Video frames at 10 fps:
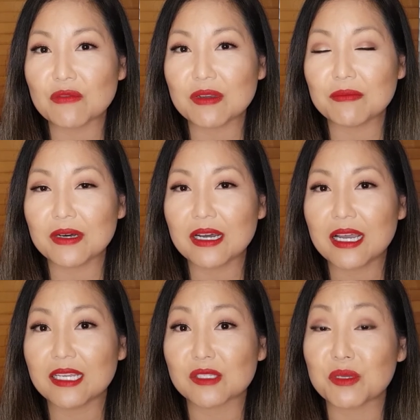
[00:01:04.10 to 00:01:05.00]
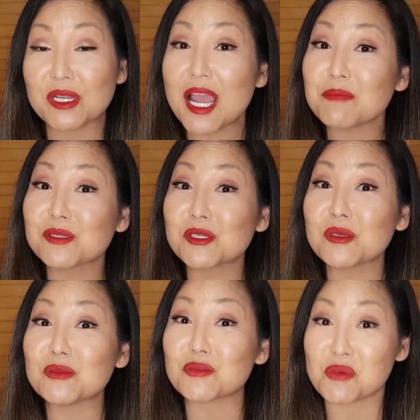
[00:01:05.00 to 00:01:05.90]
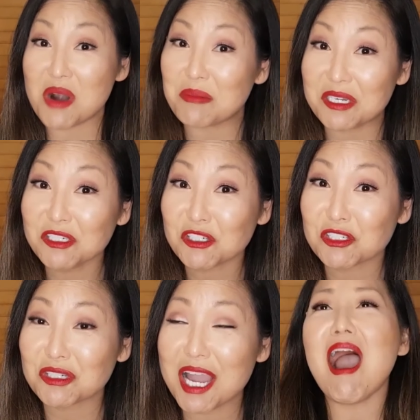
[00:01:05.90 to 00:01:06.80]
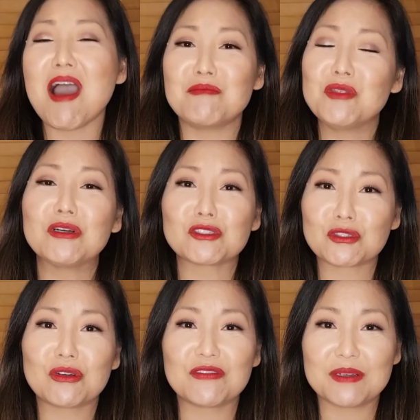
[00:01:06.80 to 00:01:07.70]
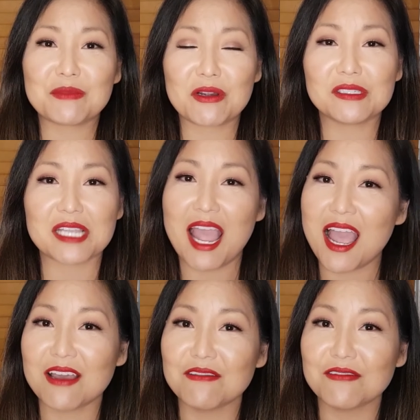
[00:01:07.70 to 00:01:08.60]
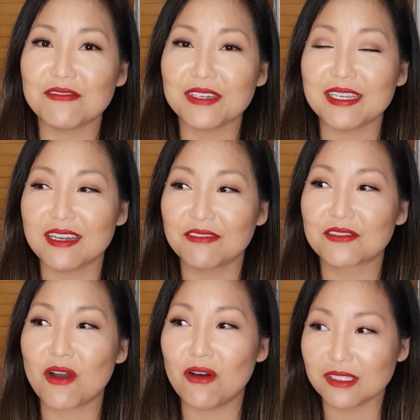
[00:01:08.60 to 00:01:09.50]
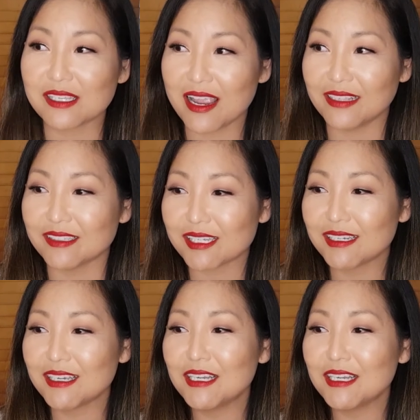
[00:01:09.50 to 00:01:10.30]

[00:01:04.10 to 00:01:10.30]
November has been absolute rubbish. I'm not sure if I'm going to have enough content